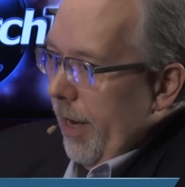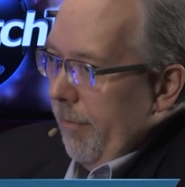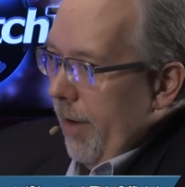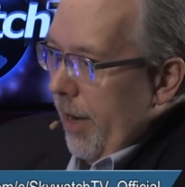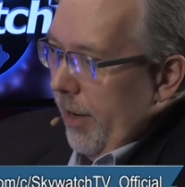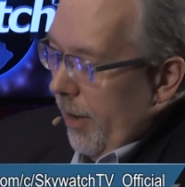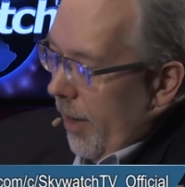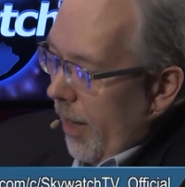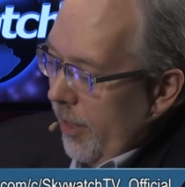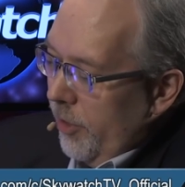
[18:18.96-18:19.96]
And
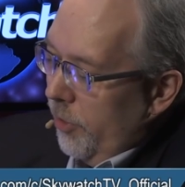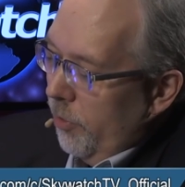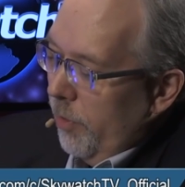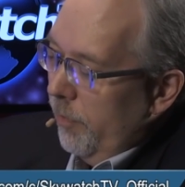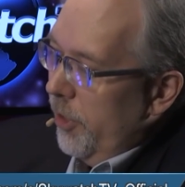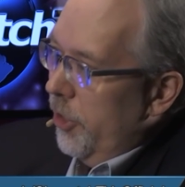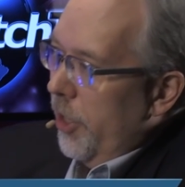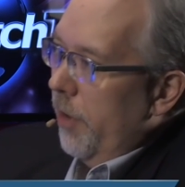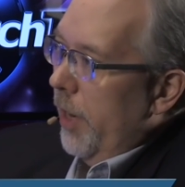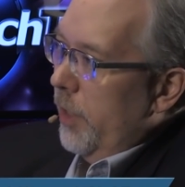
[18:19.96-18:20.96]
it just sort of
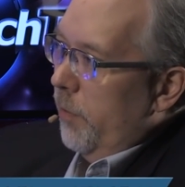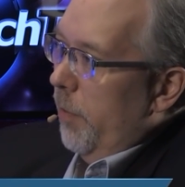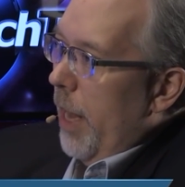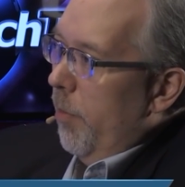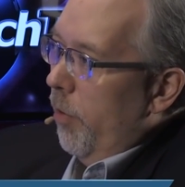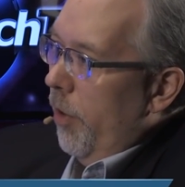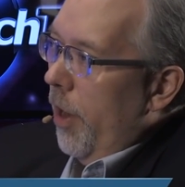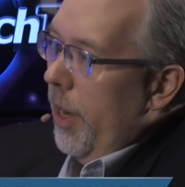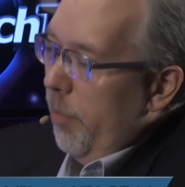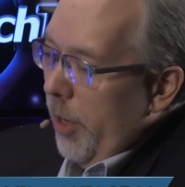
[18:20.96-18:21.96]
degenerates from that
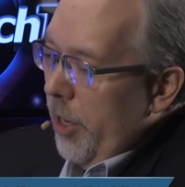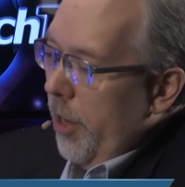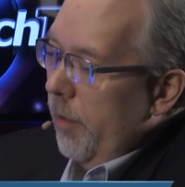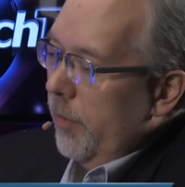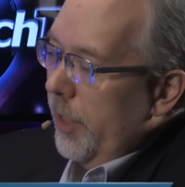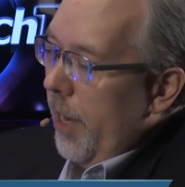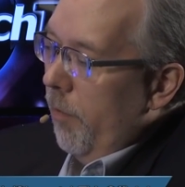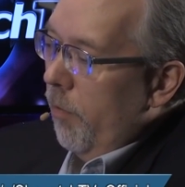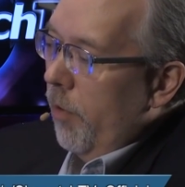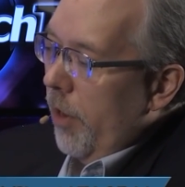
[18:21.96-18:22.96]
point on. It becomes
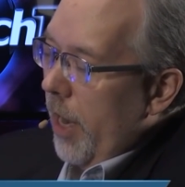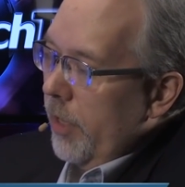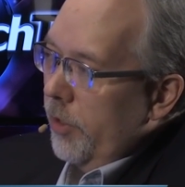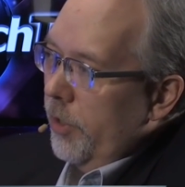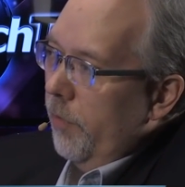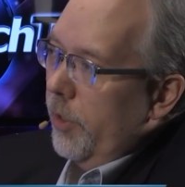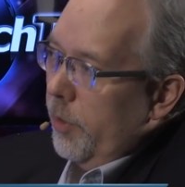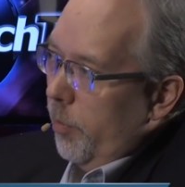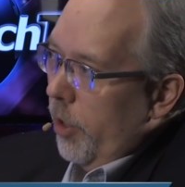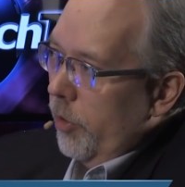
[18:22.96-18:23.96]
a war not just of
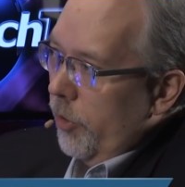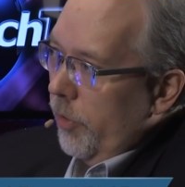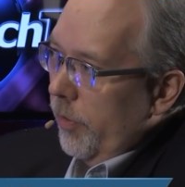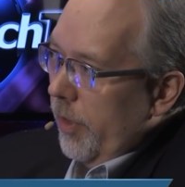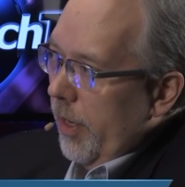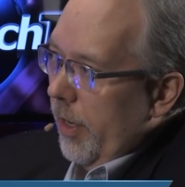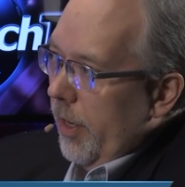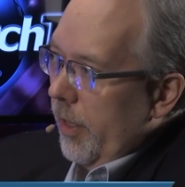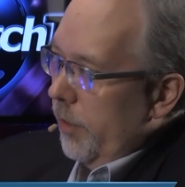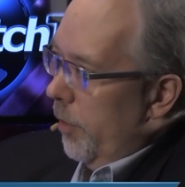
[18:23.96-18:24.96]
expulsion.
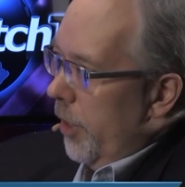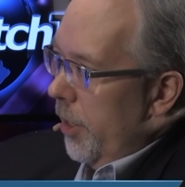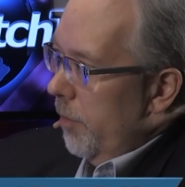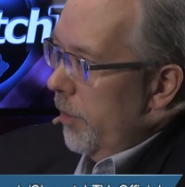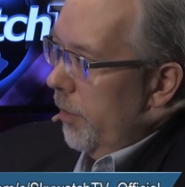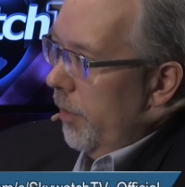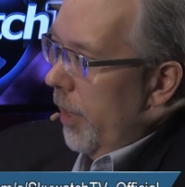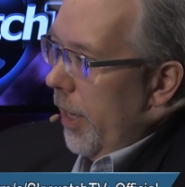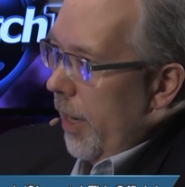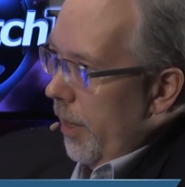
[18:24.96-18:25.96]
Because when it comes
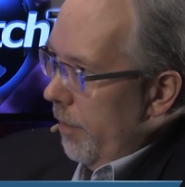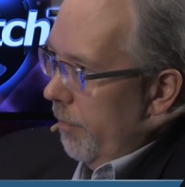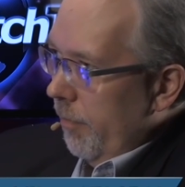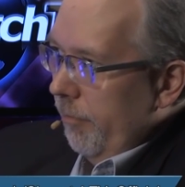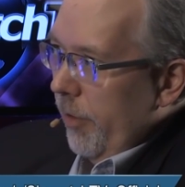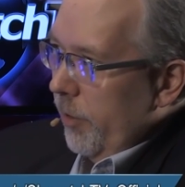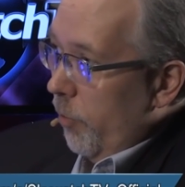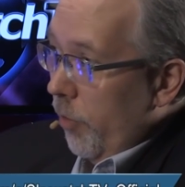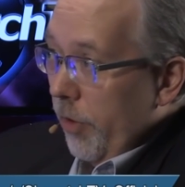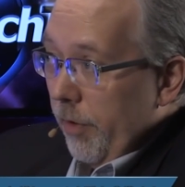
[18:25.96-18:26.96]
to, again,
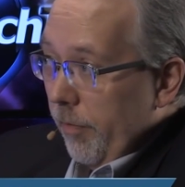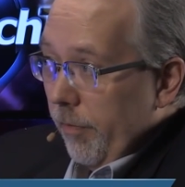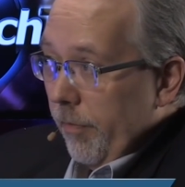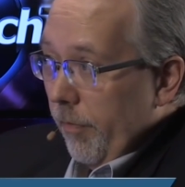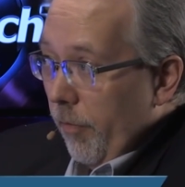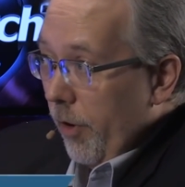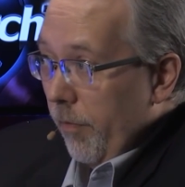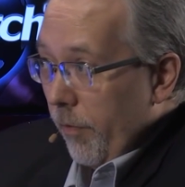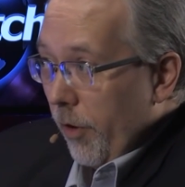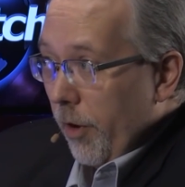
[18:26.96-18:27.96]
there's more than
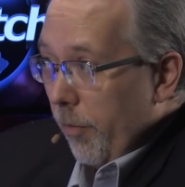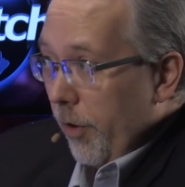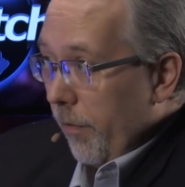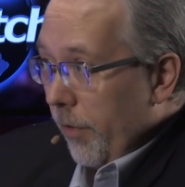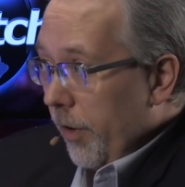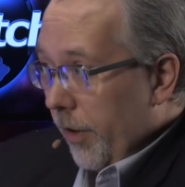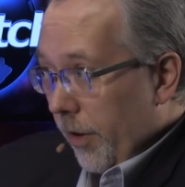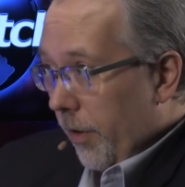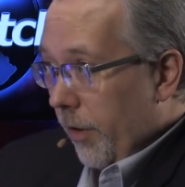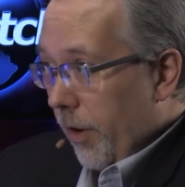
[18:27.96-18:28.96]
one verb, for
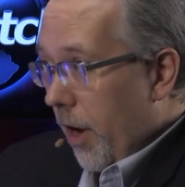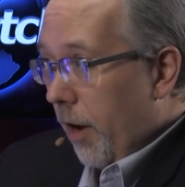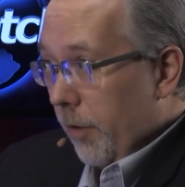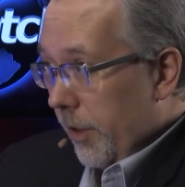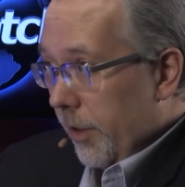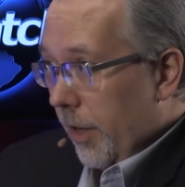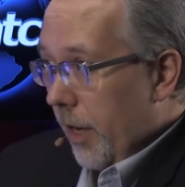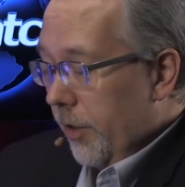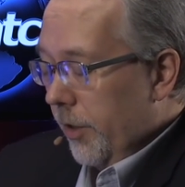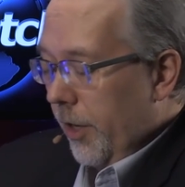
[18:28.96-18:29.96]
the conquest. It's
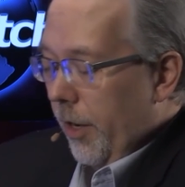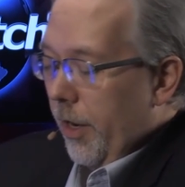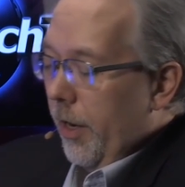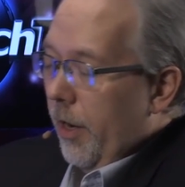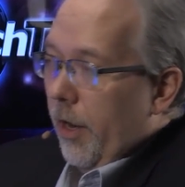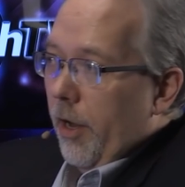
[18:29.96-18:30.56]
not just killing.